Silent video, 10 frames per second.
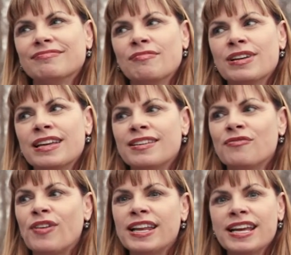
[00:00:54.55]
We
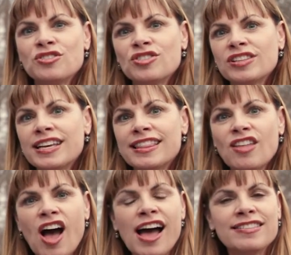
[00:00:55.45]
financially
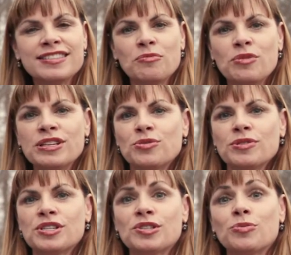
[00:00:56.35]
thought some
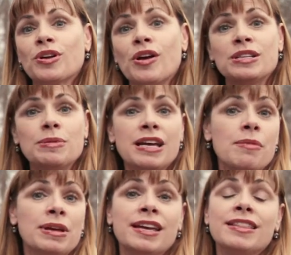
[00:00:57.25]
resources were going to be
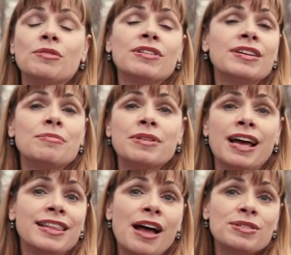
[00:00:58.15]
coming in that were going
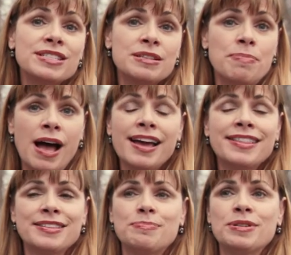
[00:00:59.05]
to allow us to buy
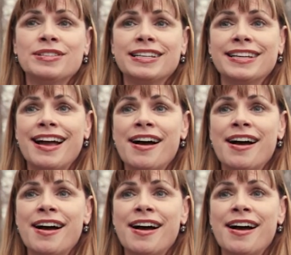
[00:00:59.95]
this building.